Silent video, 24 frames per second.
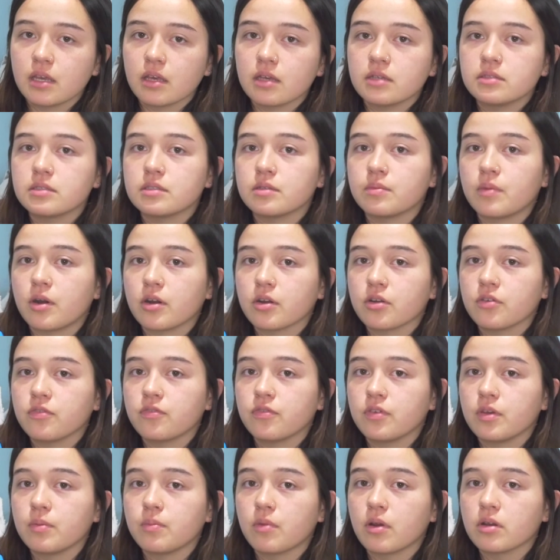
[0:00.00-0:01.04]
is,
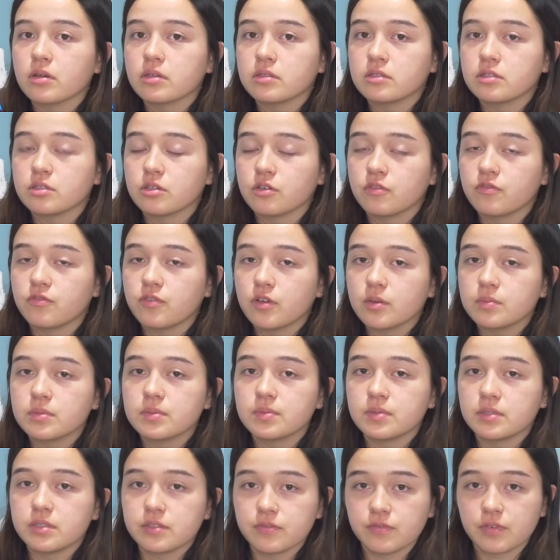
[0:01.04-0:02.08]
Lomography markets their film
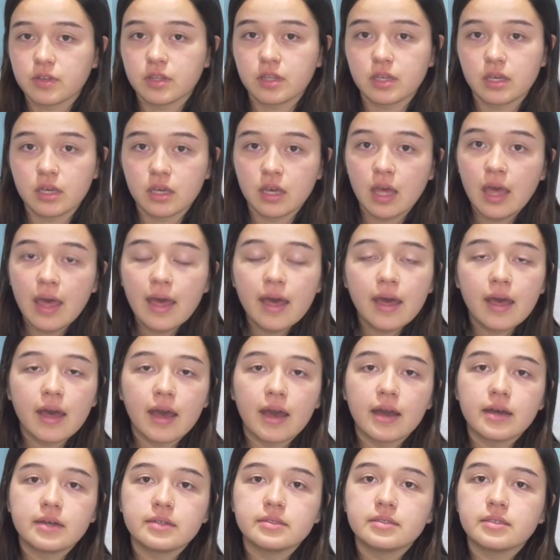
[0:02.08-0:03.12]
specifically
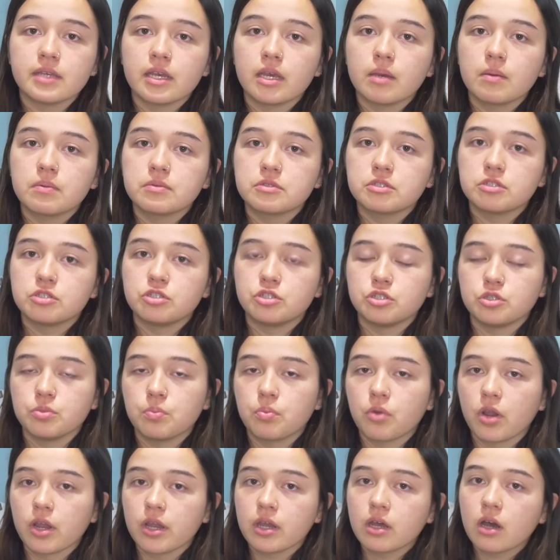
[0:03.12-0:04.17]
as able to shoot
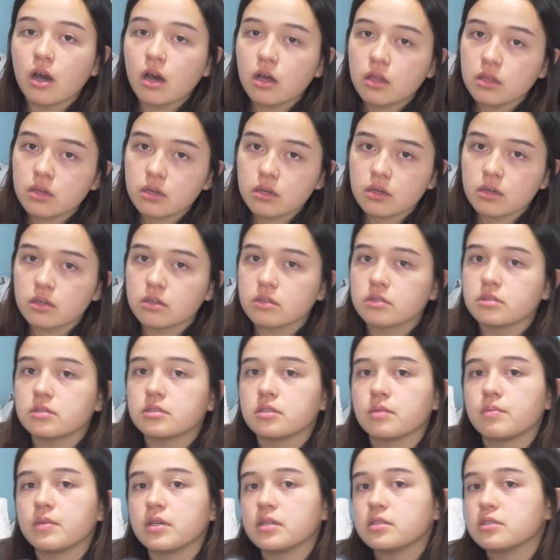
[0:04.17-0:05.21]
bright colors,
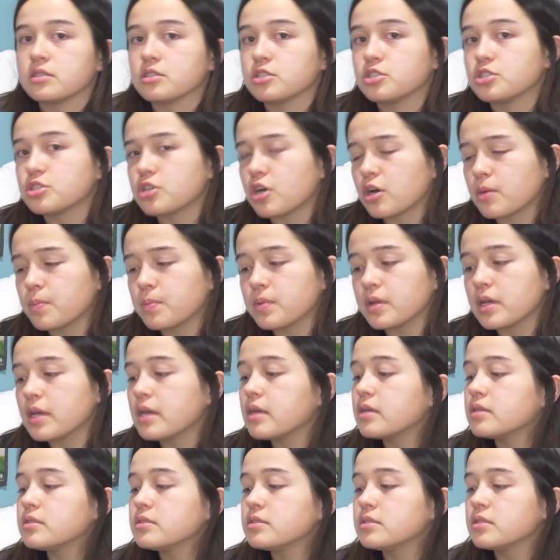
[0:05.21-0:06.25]
amazing
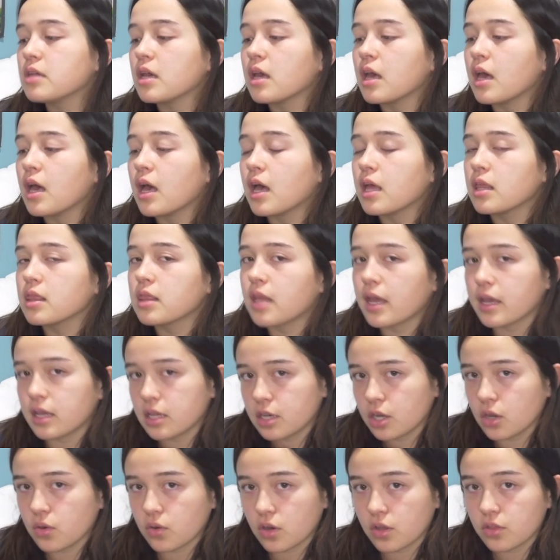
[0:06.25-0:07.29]
sharpness, like
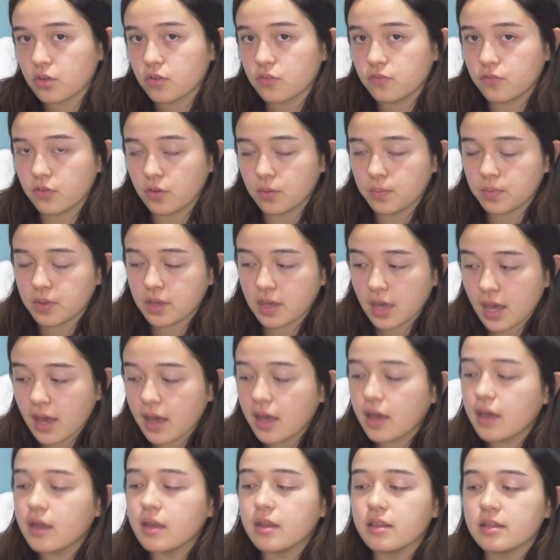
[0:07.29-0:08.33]
no other film
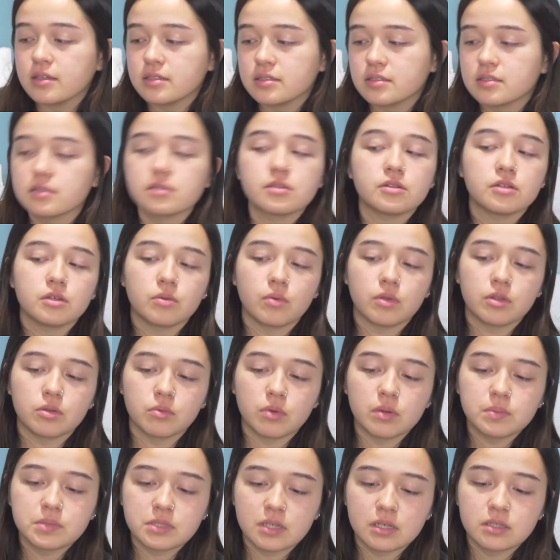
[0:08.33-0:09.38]
can. This is literally what their
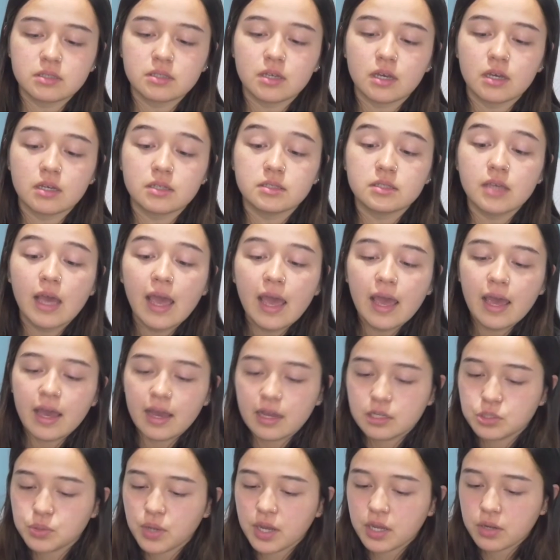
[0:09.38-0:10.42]
website says.
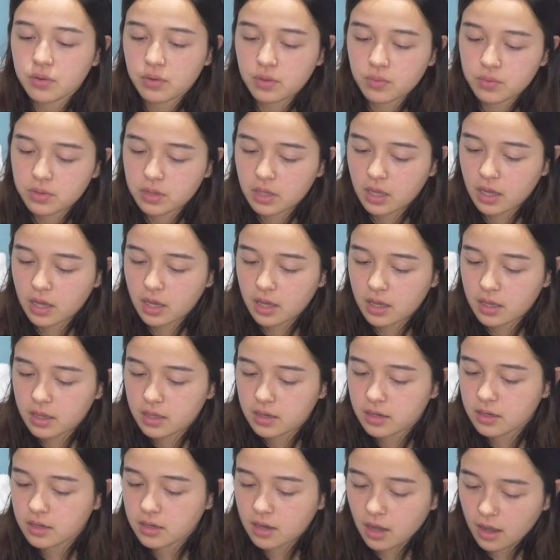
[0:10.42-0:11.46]
And do I agree with
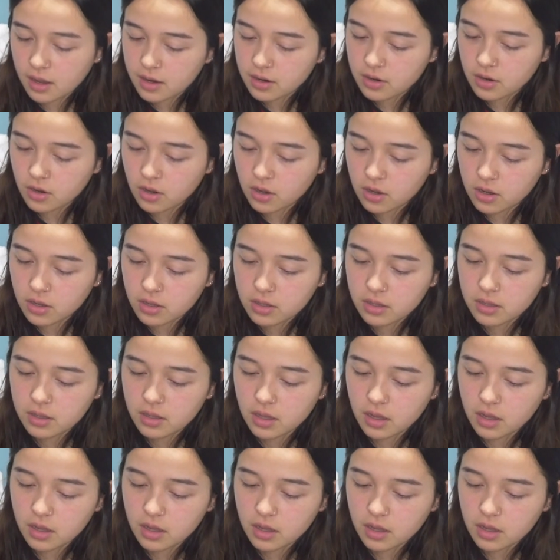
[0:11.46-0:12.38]
that? Not at all.